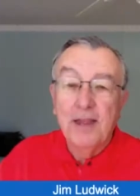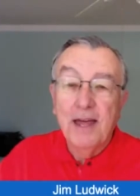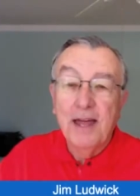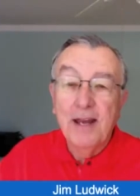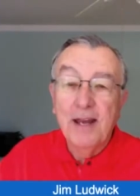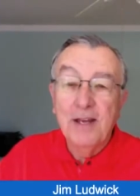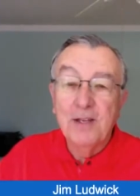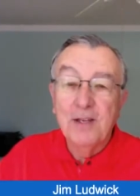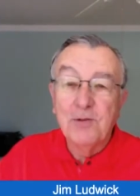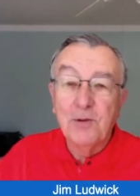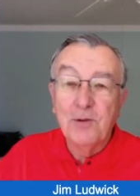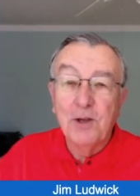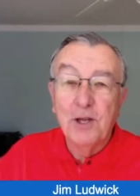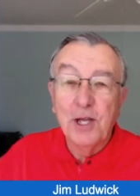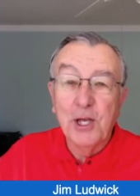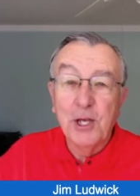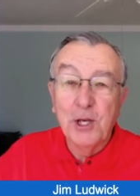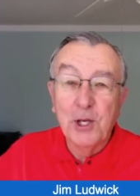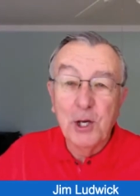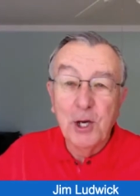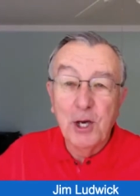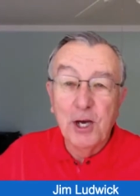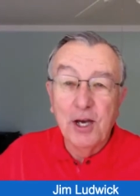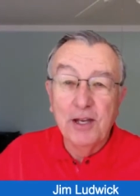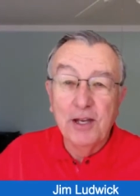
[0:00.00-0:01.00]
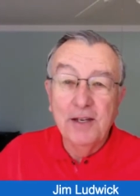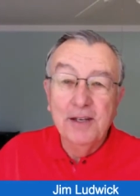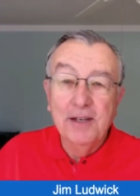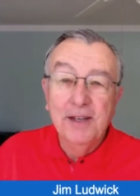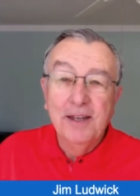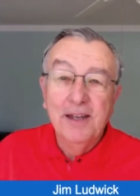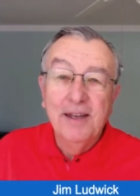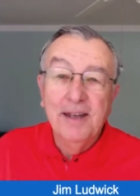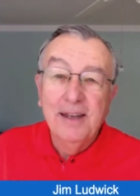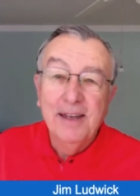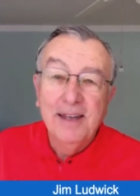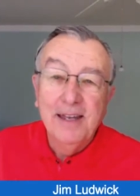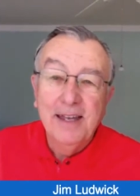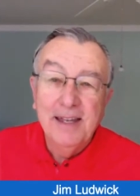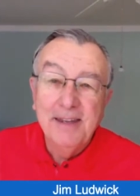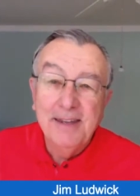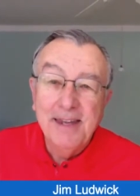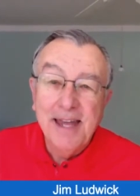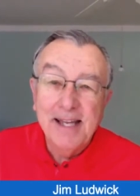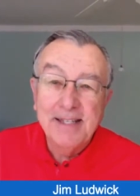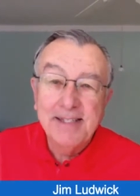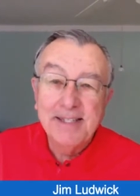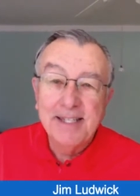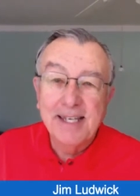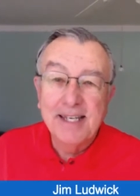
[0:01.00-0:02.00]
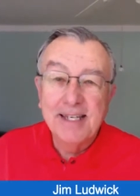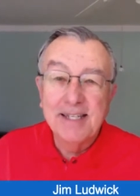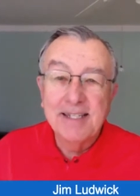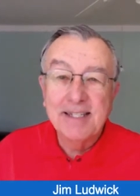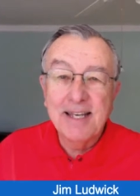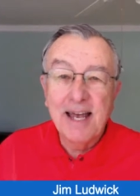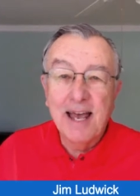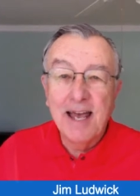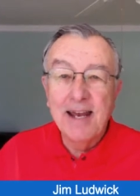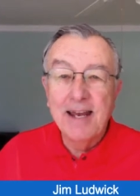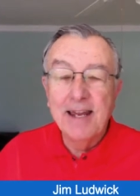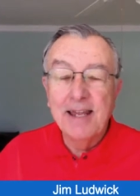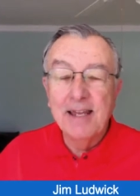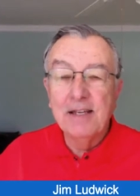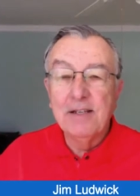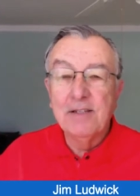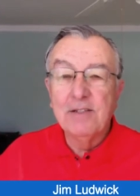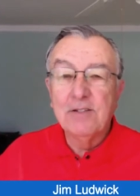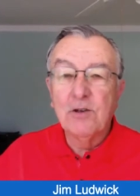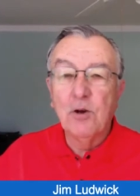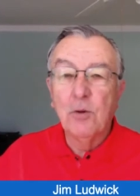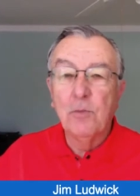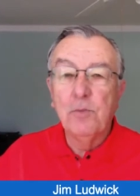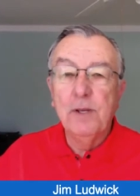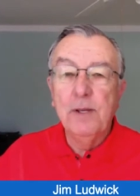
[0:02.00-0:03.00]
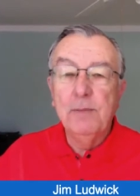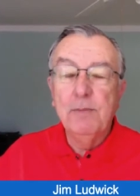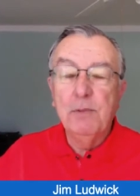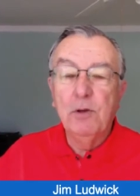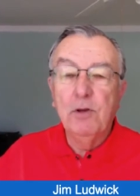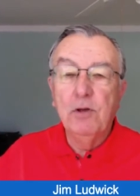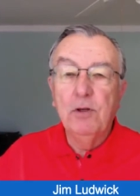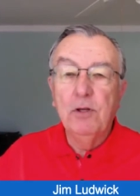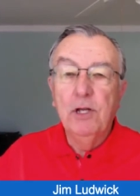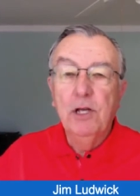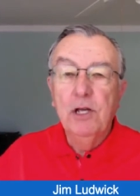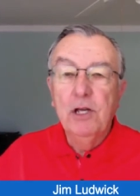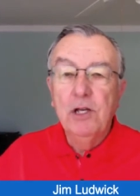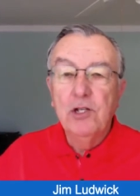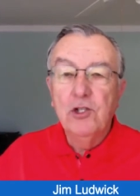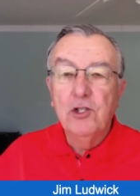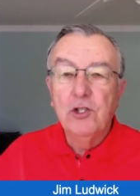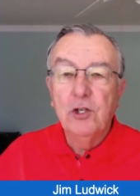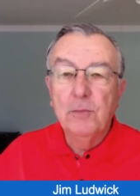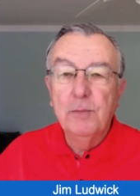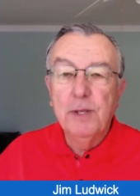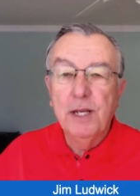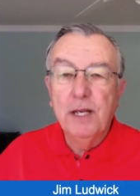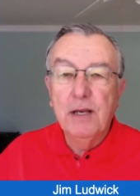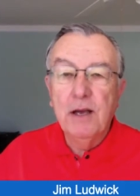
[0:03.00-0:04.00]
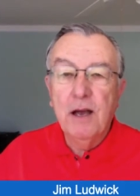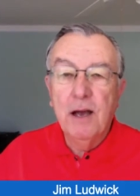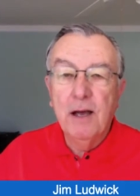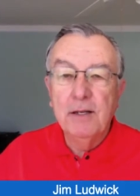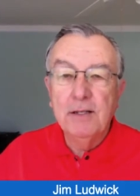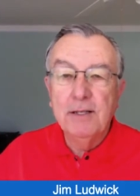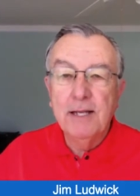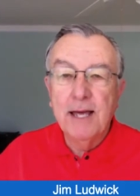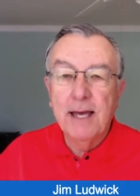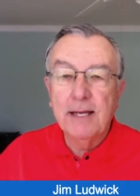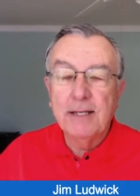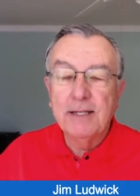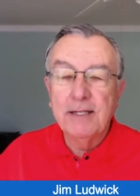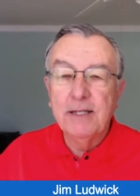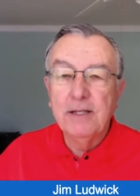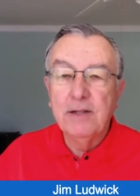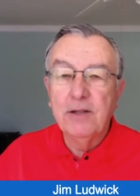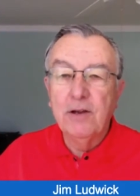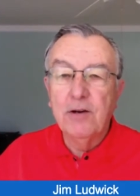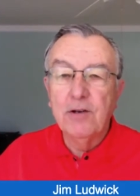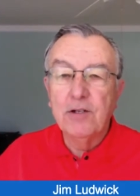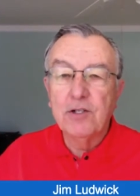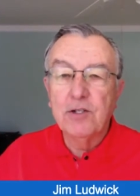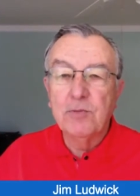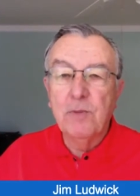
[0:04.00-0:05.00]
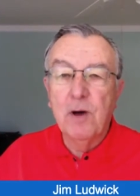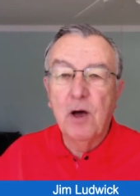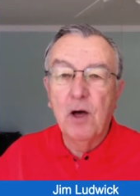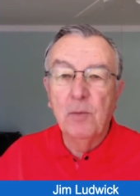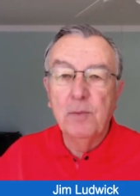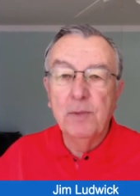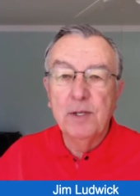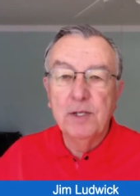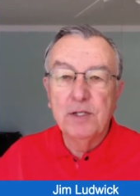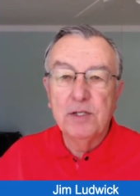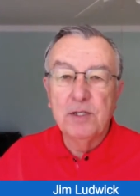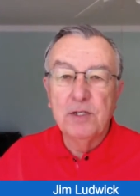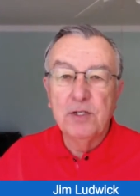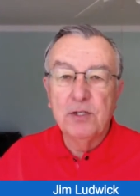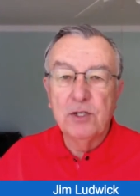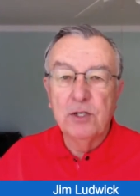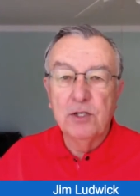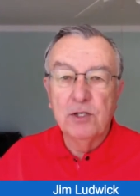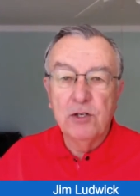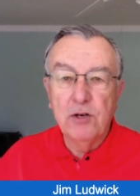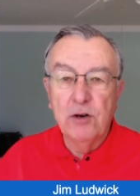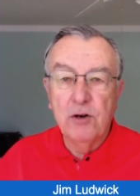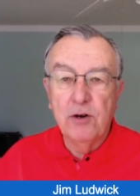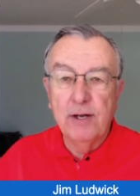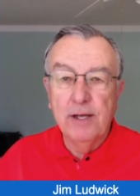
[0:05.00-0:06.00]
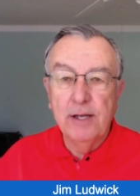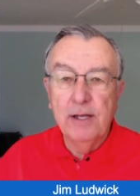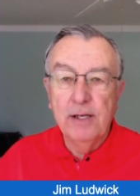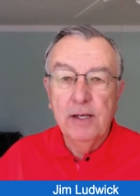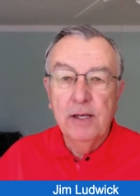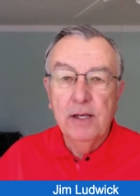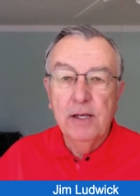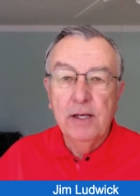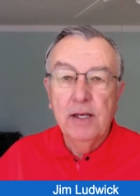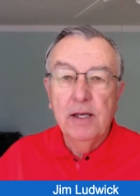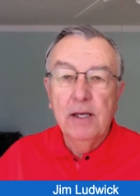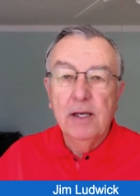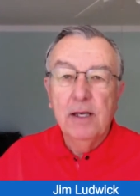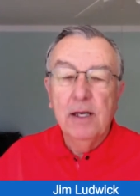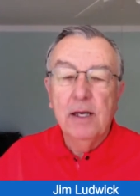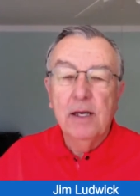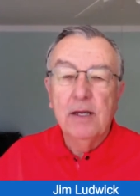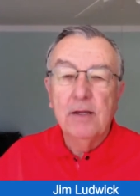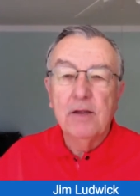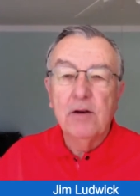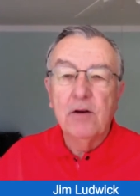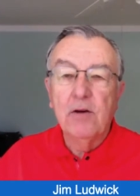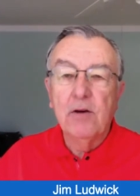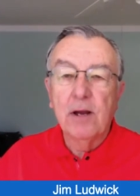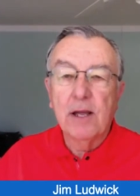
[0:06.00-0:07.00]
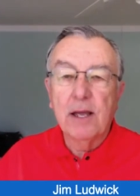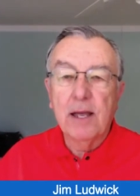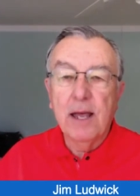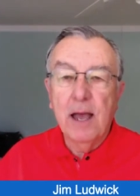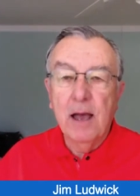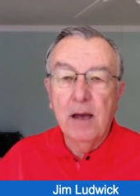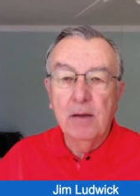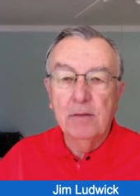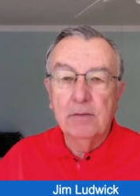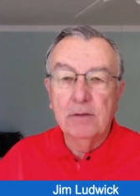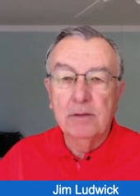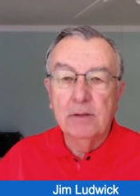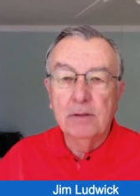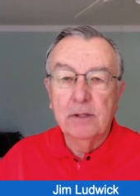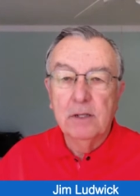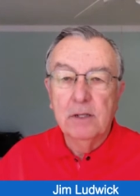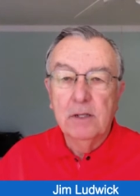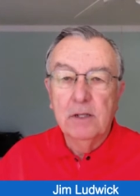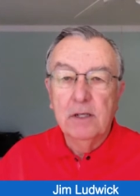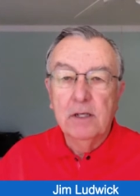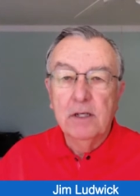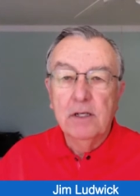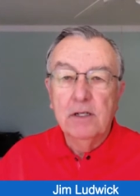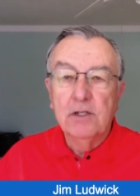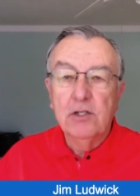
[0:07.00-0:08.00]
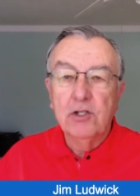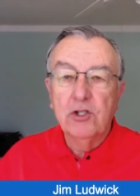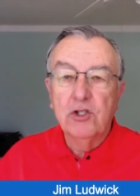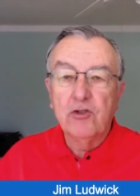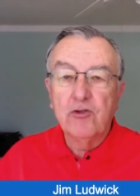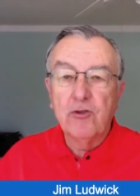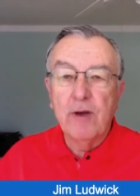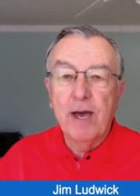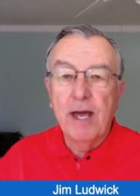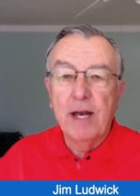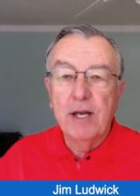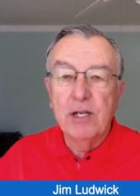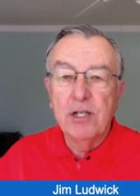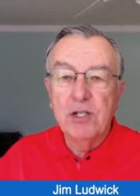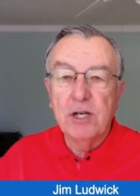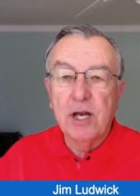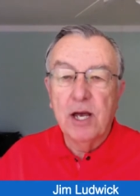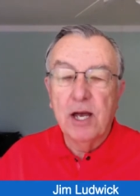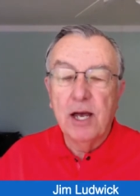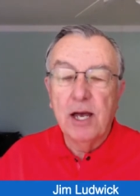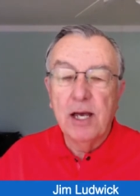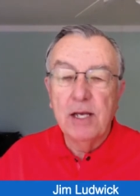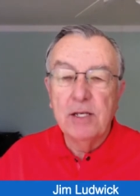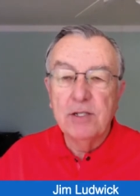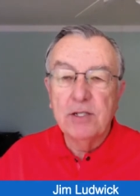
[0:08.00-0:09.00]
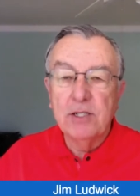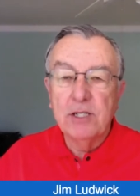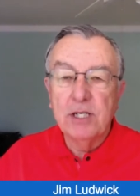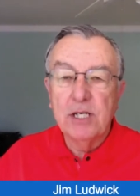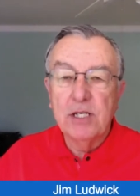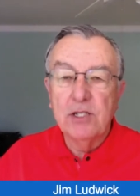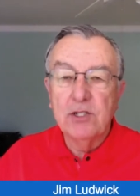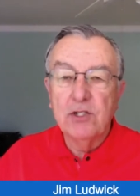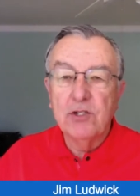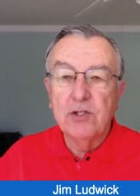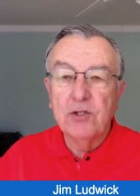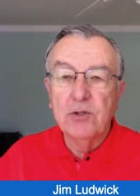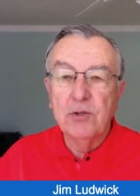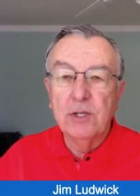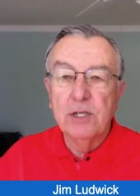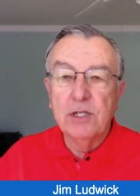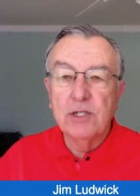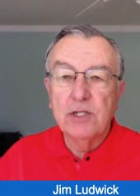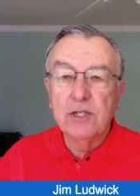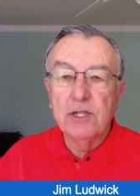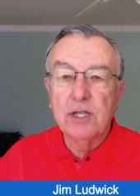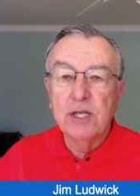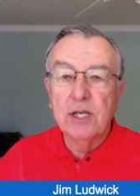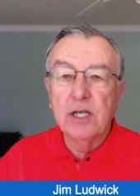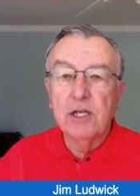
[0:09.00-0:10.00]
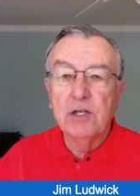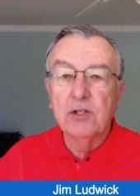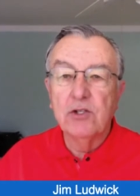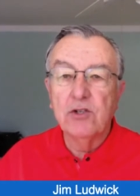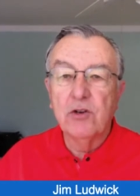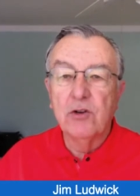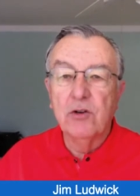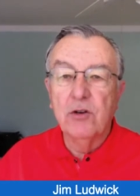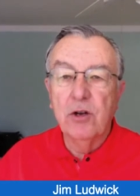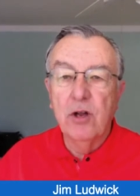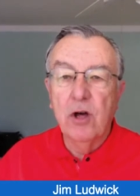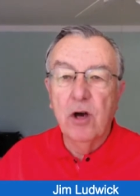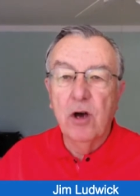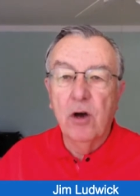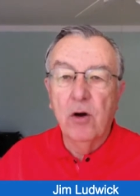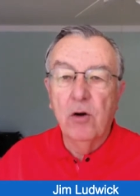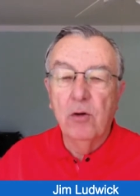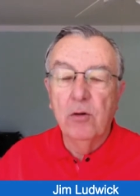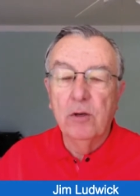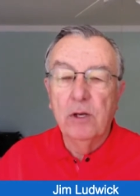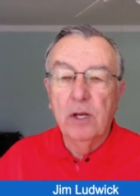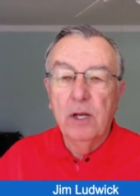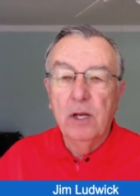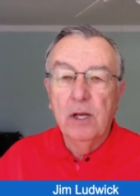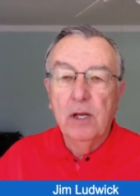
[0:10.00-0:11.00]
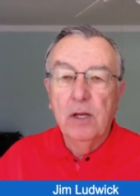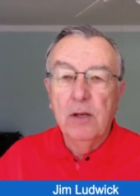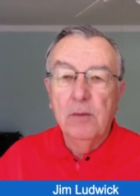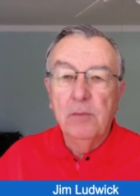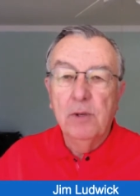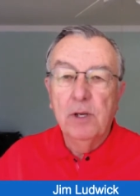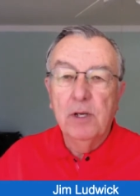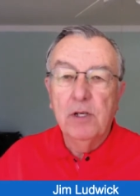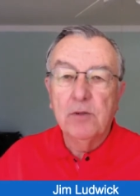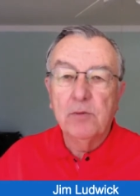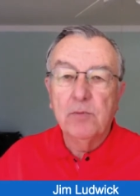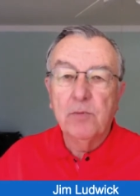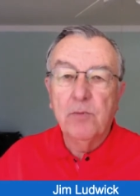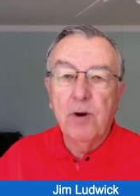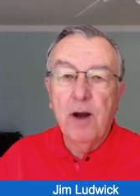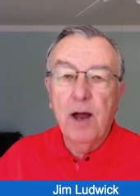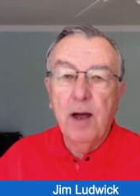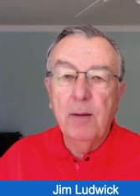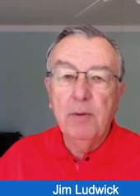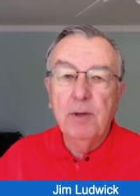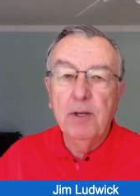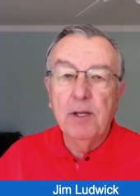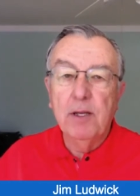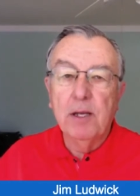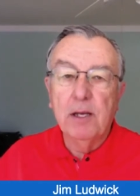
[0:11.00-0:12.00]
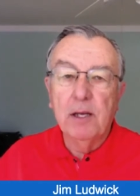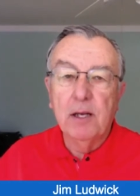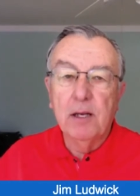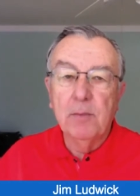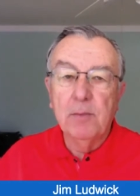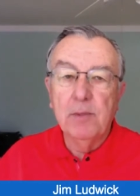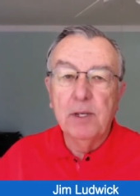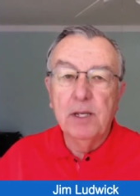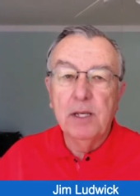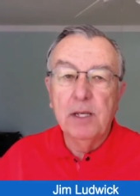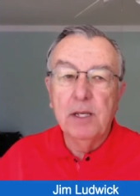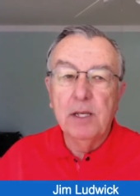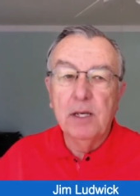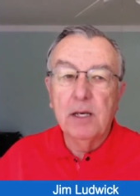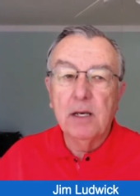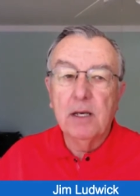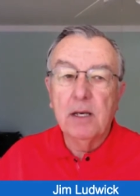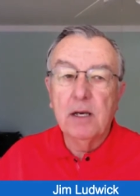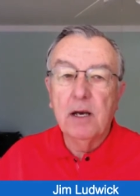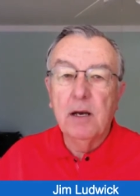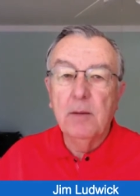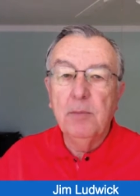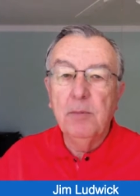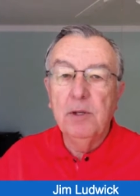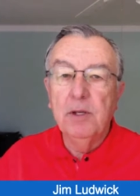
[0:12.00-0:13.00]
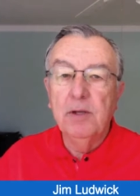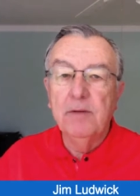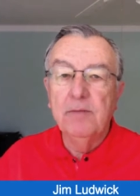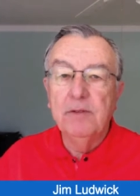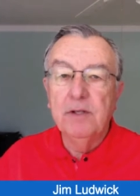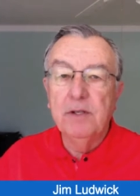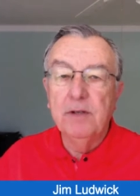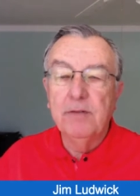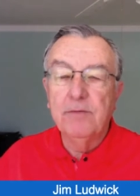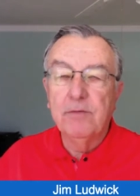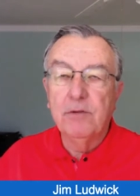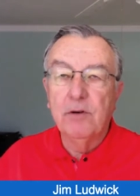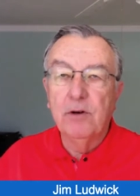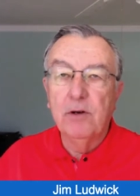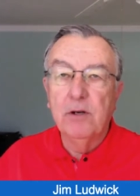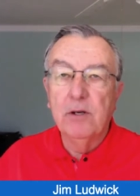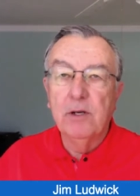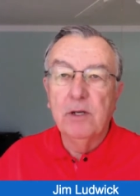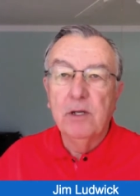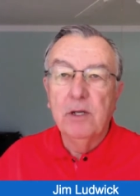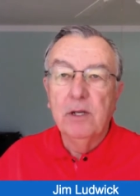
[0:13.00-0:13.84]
that is really good, and that's exciting. So people should be contacting their small business attorney and their accountant to strategize as soon as things are known. But it's probably going to be a couple of different